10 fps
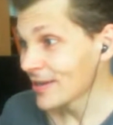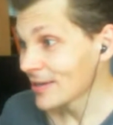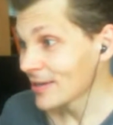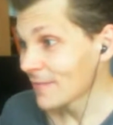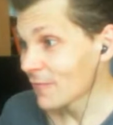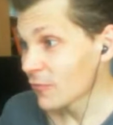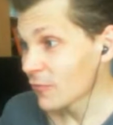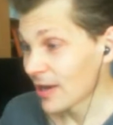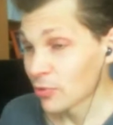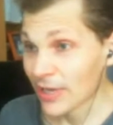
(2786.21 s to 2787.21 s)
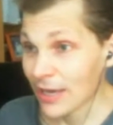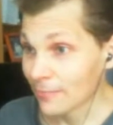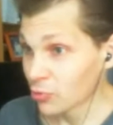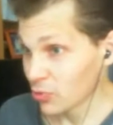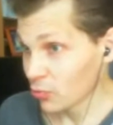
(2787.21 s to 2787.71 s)
For example, you
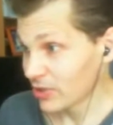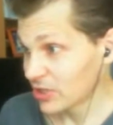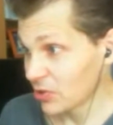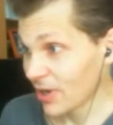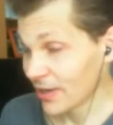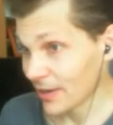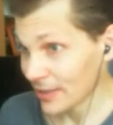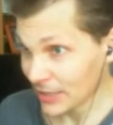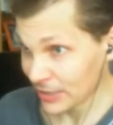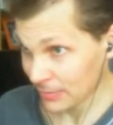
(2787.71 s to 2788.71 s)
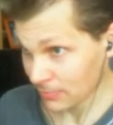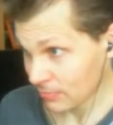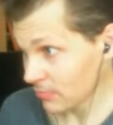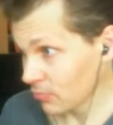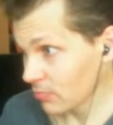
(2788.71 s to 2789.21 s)
can't put the Rishi one in
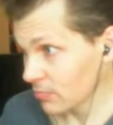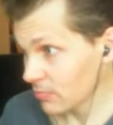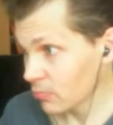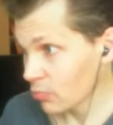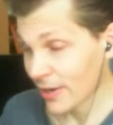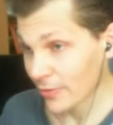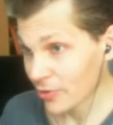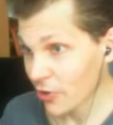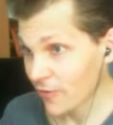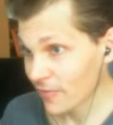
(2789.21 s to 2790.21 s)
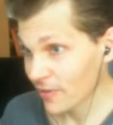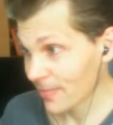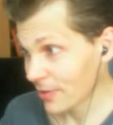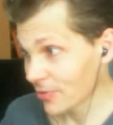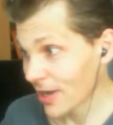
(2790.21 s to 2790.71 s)
Raiders Cove,
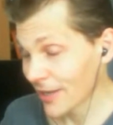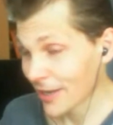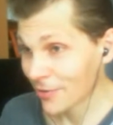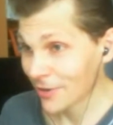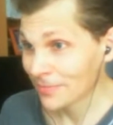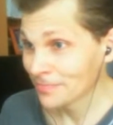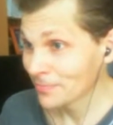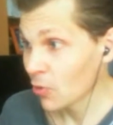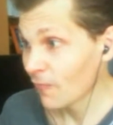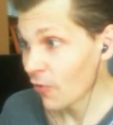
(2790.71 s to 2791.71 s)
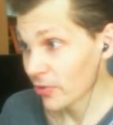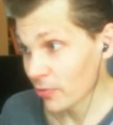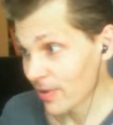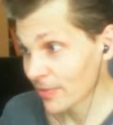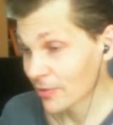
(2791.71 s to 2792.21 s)
the main starting area, or on
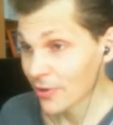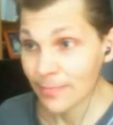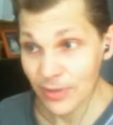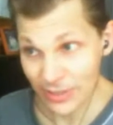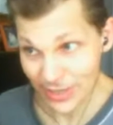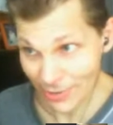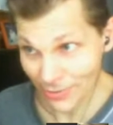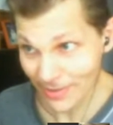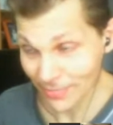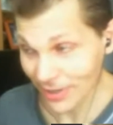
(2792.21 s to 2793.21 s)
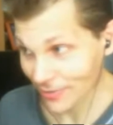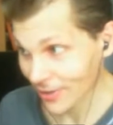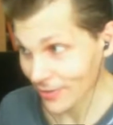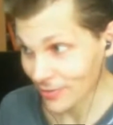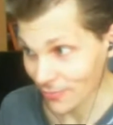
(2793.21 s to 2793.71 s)
the Republic side, but you can on the Empire
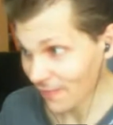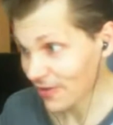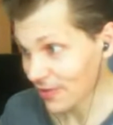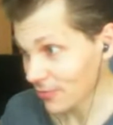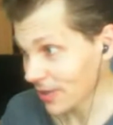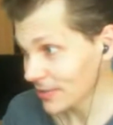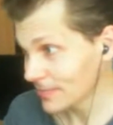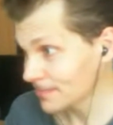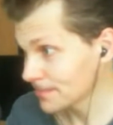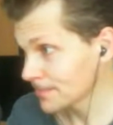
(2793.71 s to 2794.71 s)
side, so we'll fix all that.